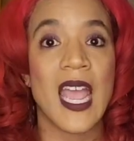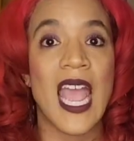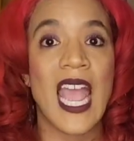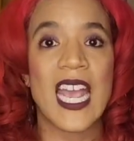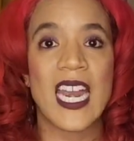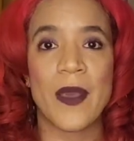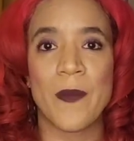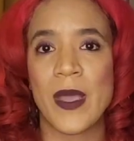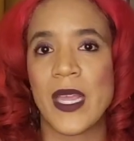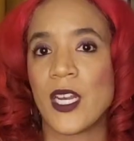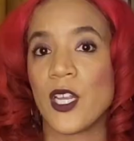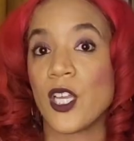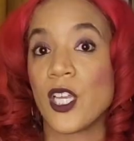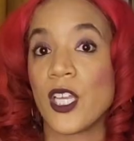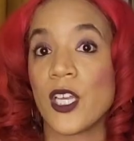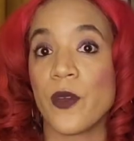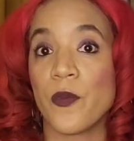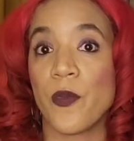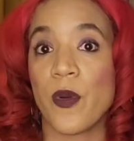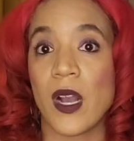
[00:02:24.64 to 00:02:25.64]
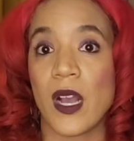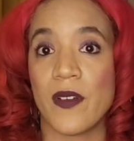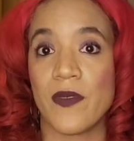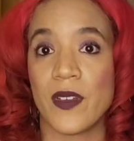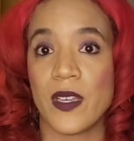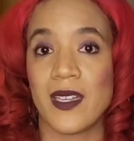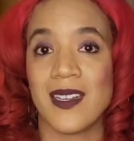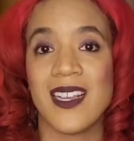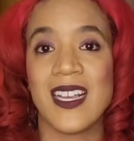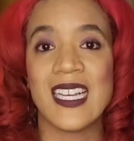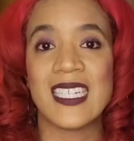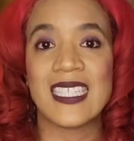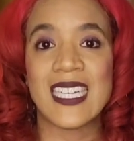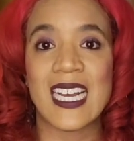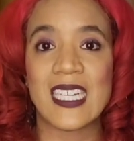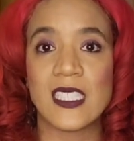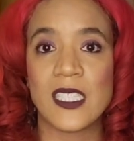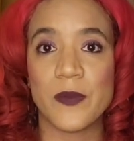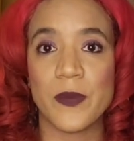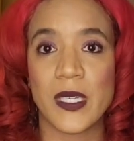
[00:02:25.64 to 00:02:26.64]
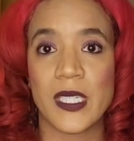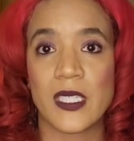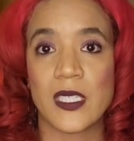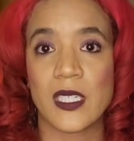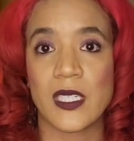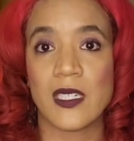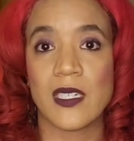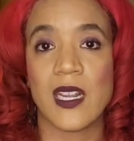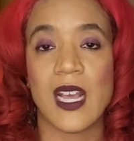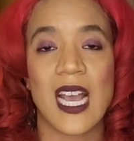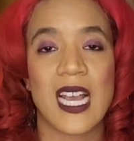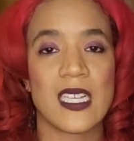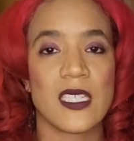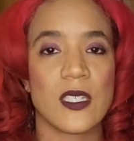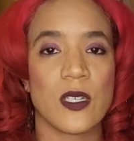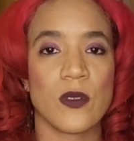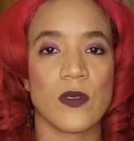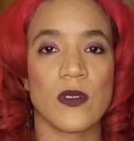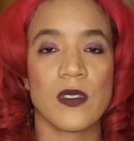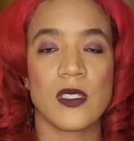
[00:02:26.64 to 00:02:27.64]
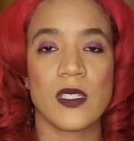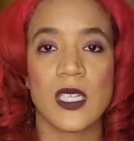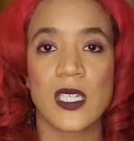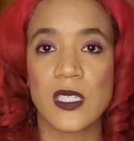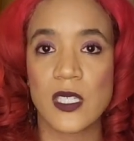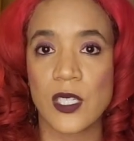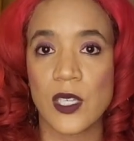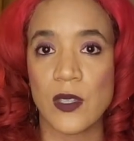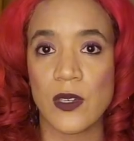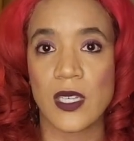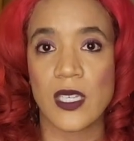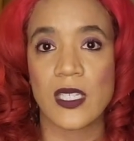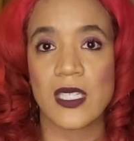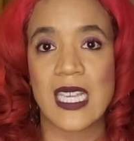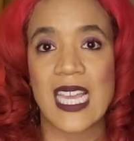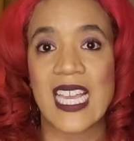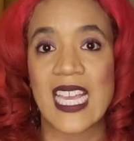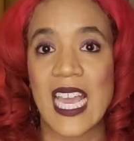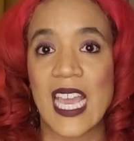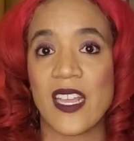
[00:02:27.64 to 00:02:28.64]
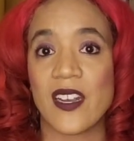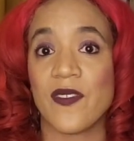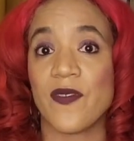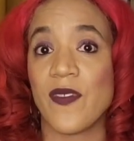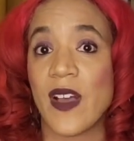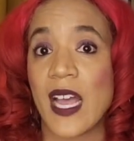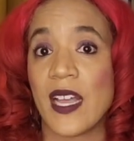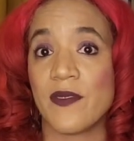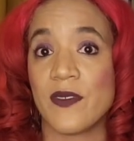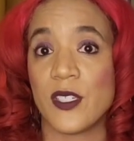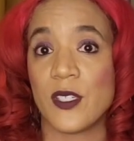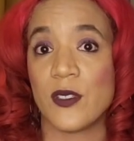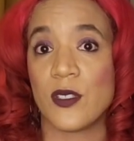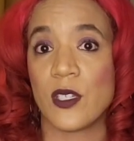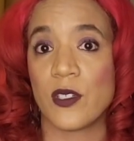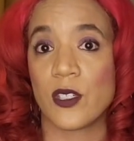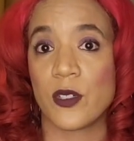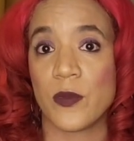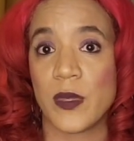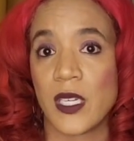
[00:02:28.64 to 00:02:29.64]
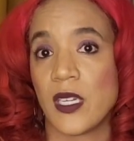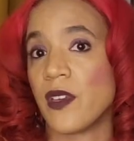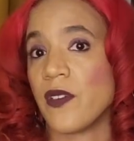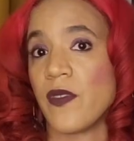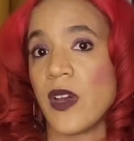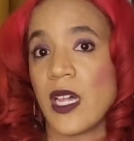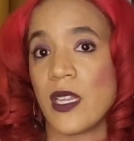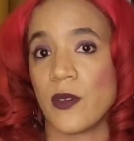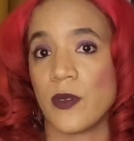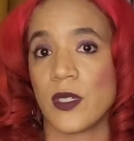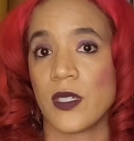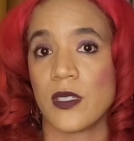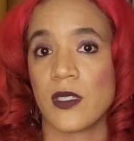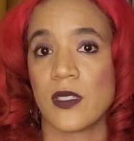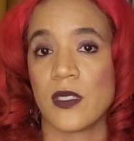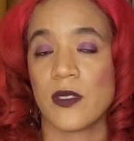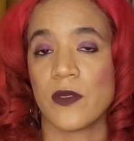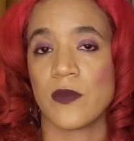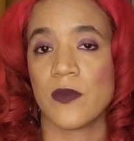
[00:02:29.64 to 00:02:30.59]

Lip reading: and I made a good profit. Not to mention, I sold 6 units and gained 5 new social media followers.